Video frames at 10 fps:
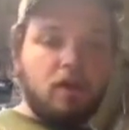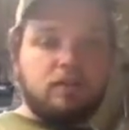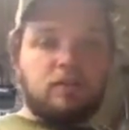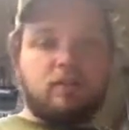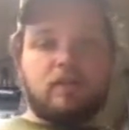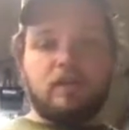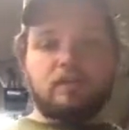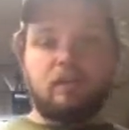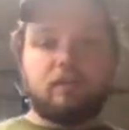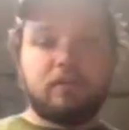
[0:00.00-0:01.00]
So I've got a
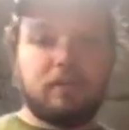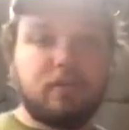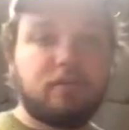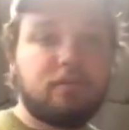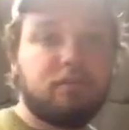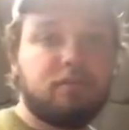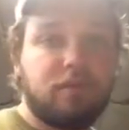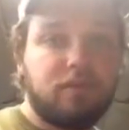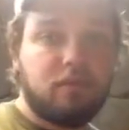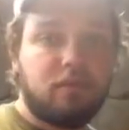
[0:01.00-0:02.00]
saw here. I'll
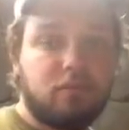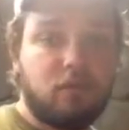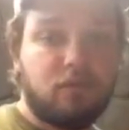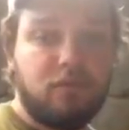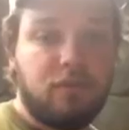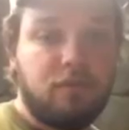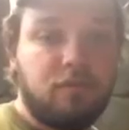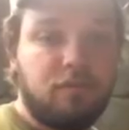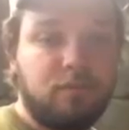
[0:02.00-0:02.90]
move it a little more in view.